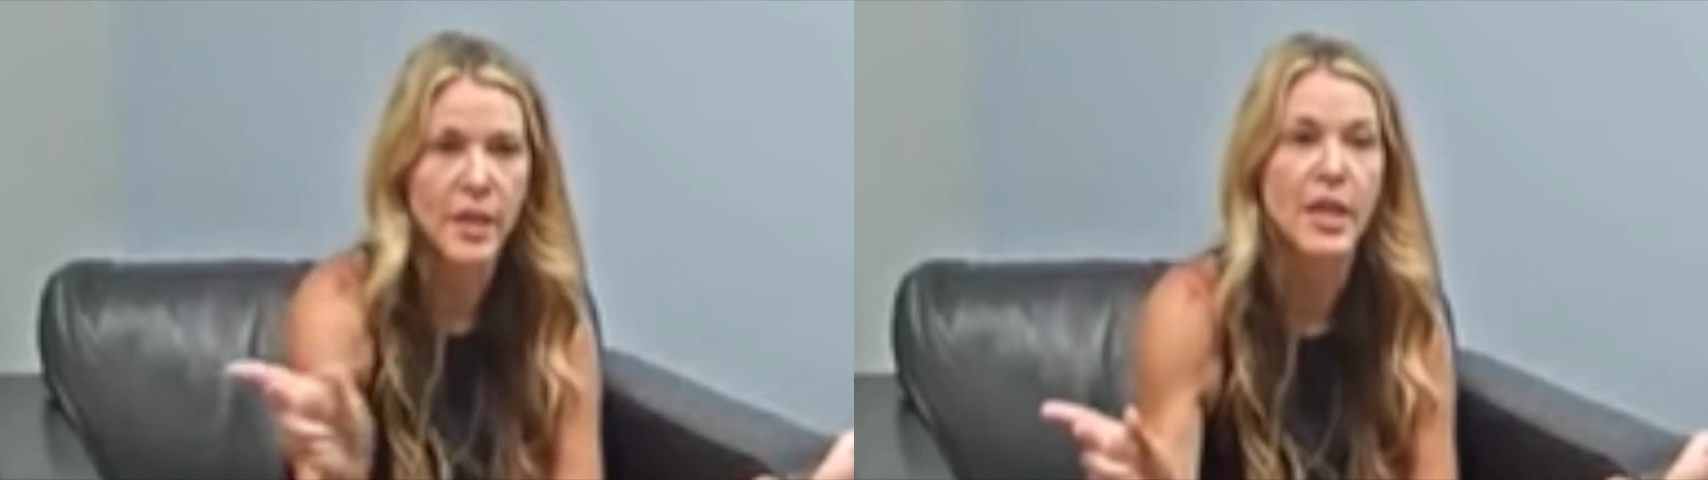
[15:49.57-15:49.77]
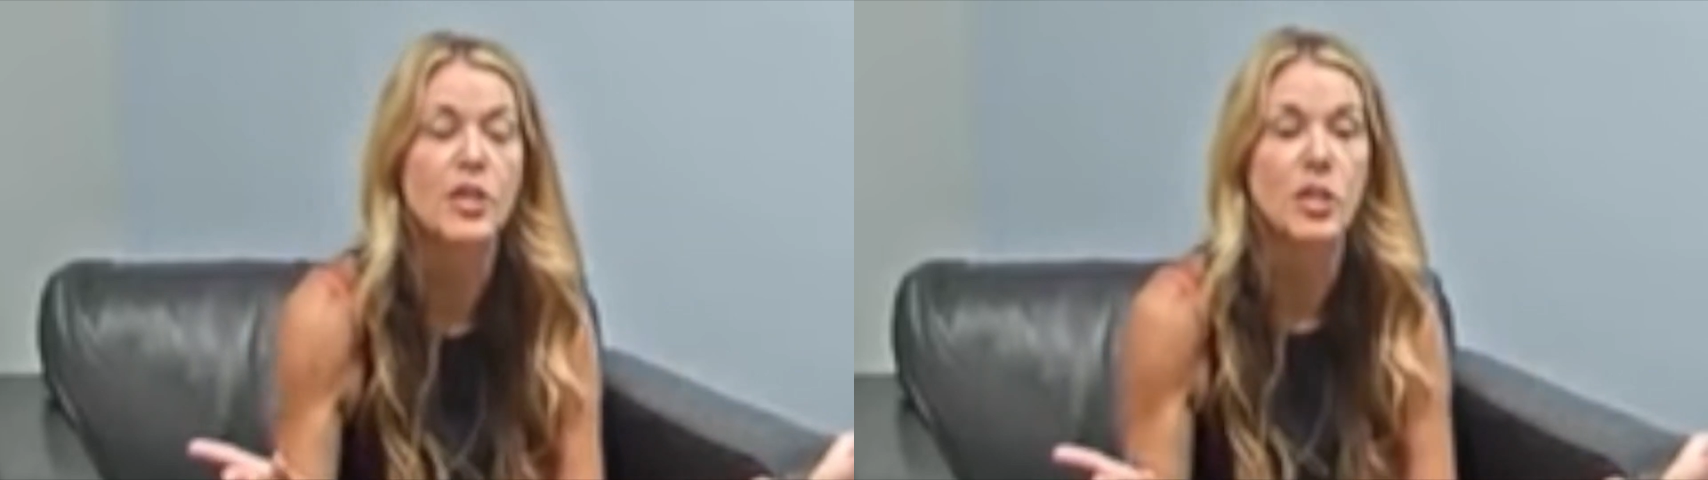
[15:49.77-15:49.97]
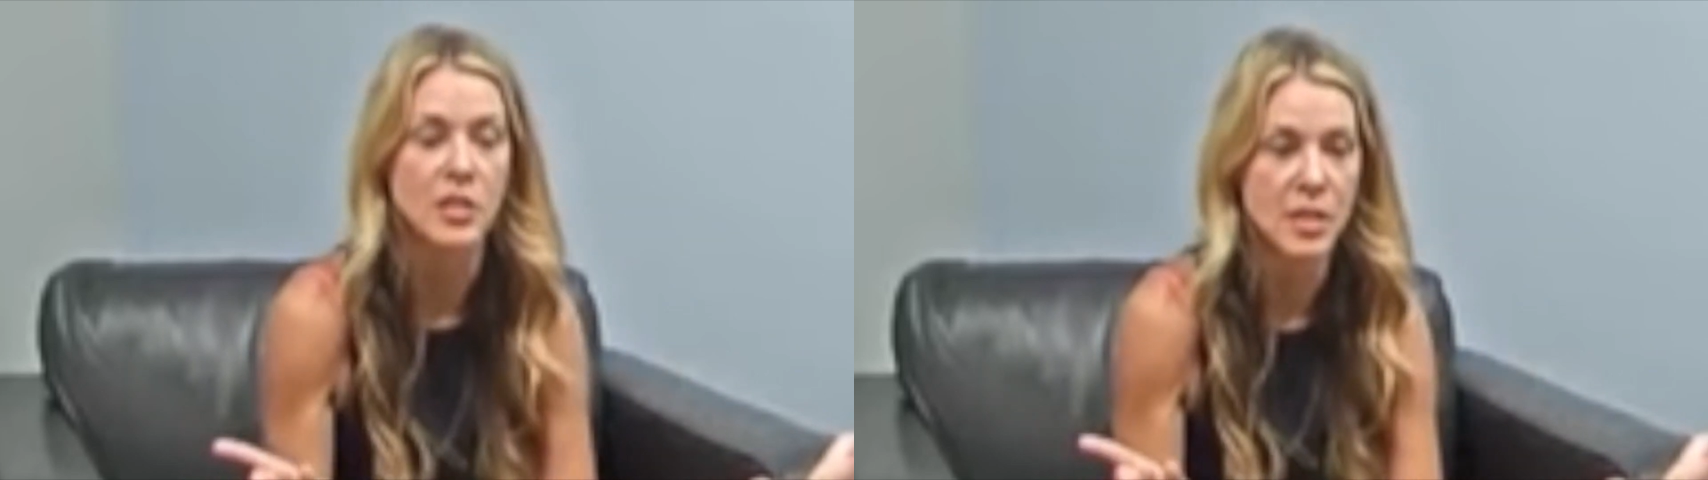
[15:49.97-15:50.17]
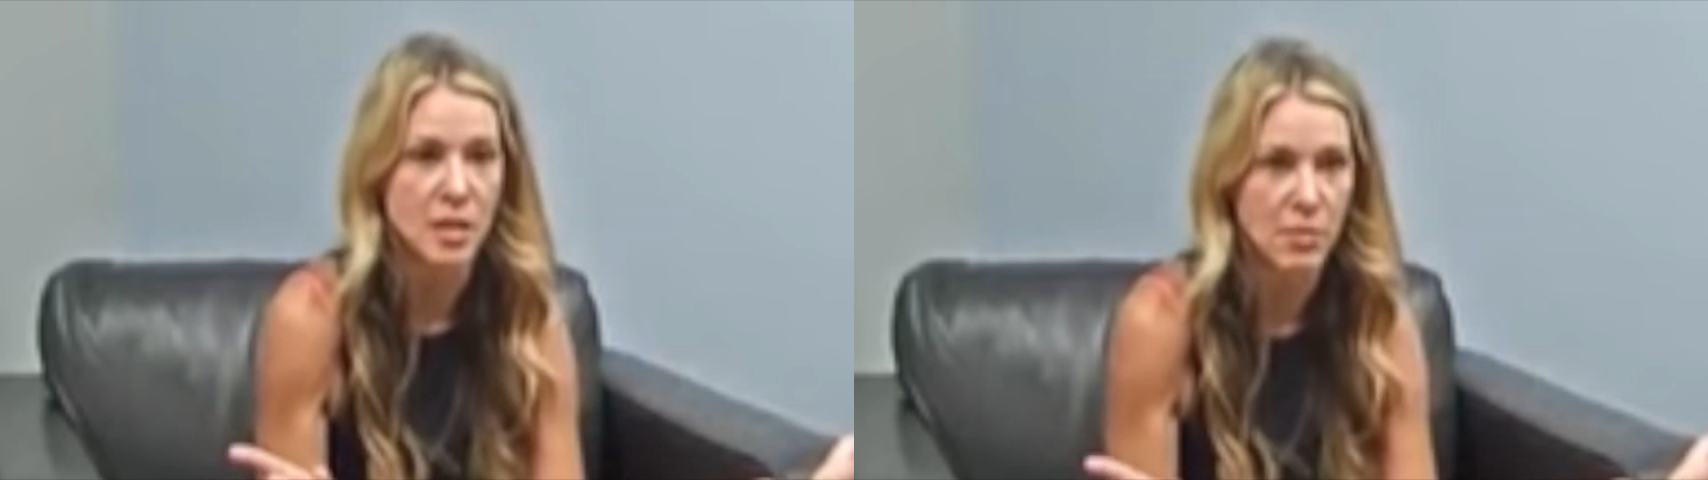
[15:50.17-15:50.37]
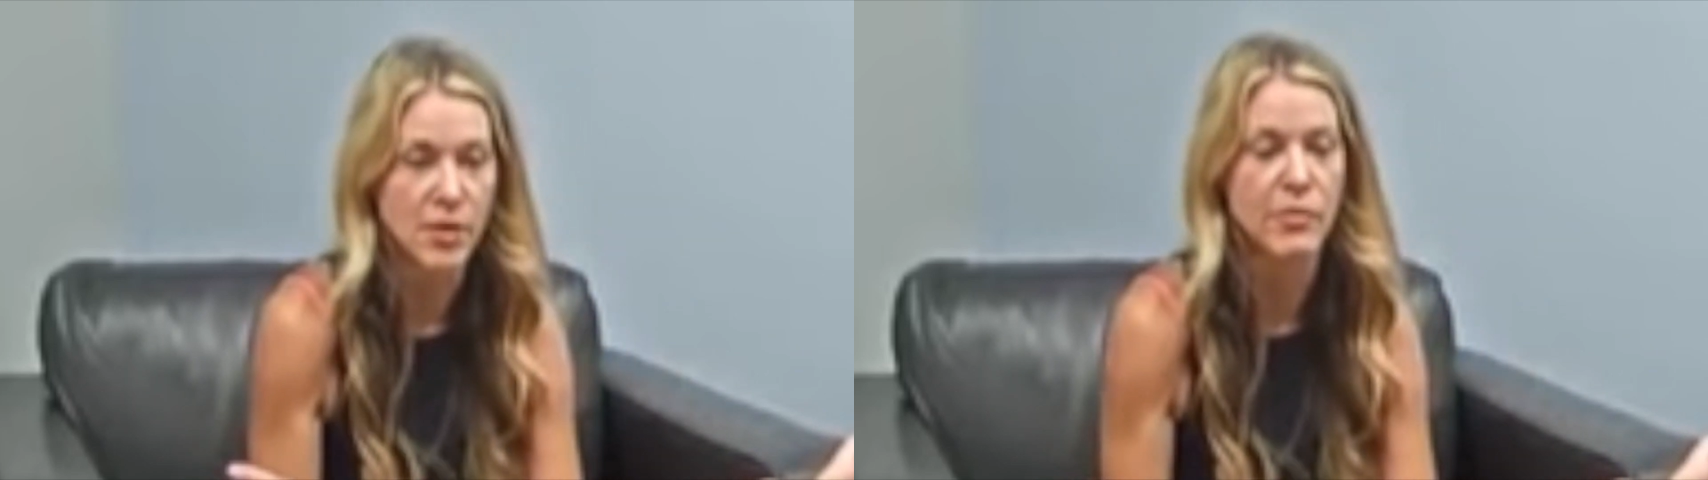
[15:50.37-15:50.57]
kitchen to get
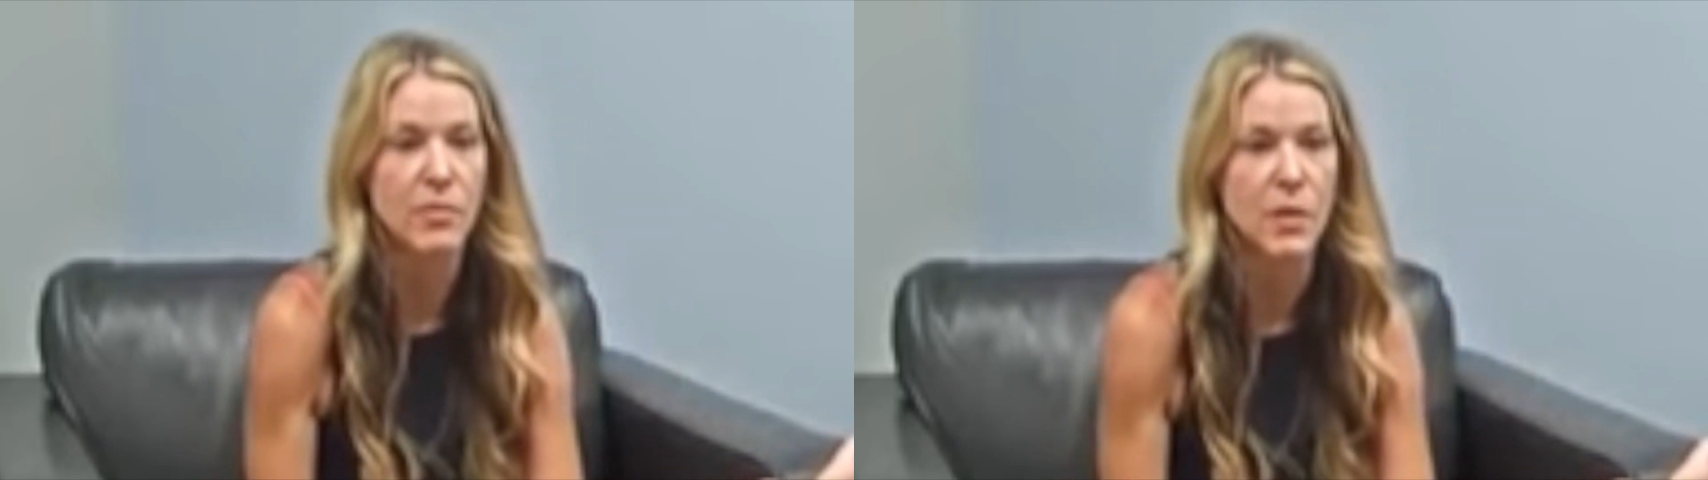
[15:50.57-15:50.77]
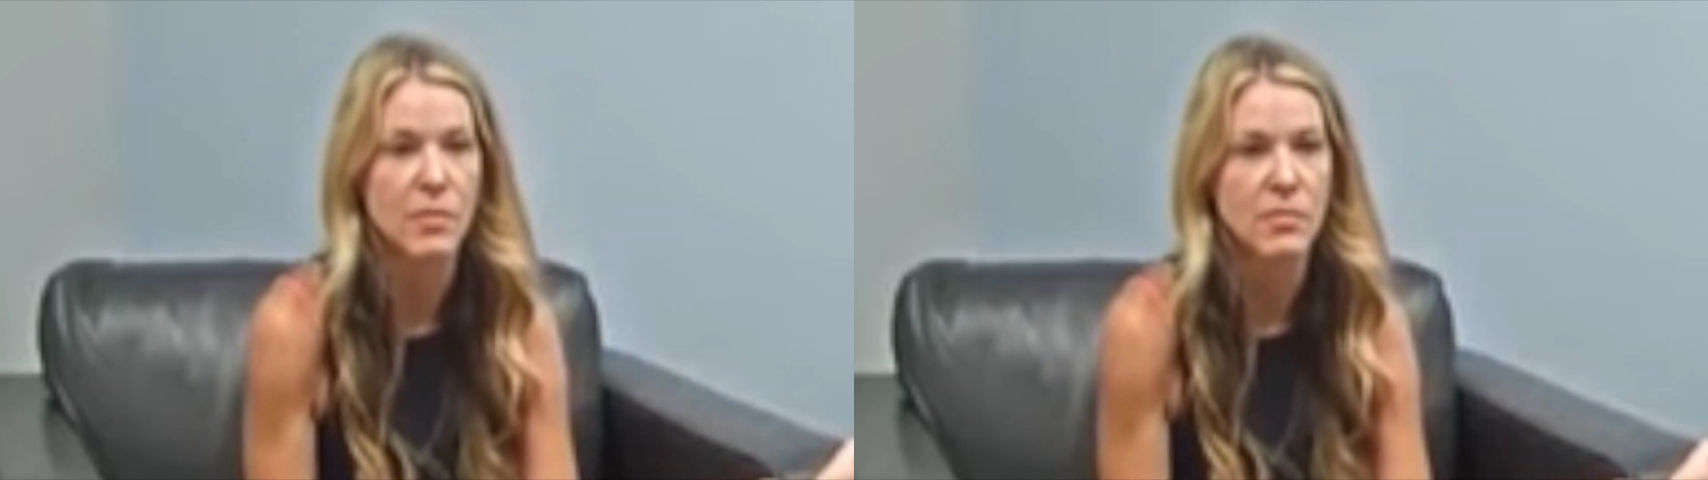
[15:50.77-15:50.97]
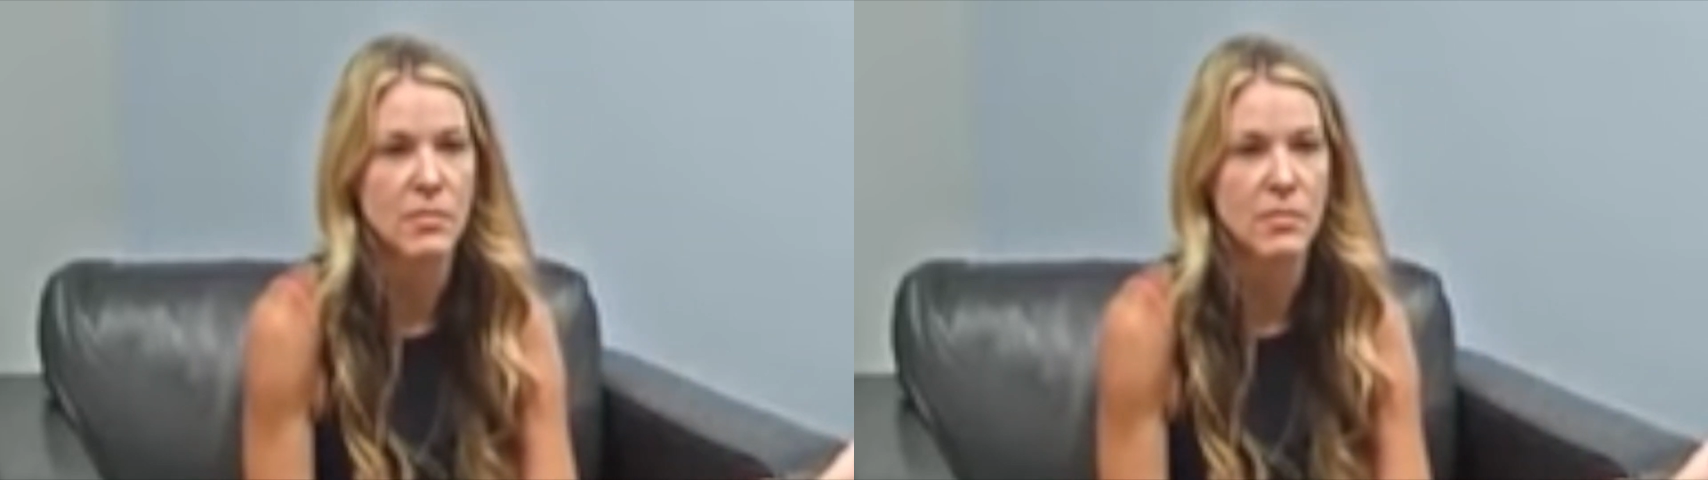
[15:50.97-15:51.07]
away from him.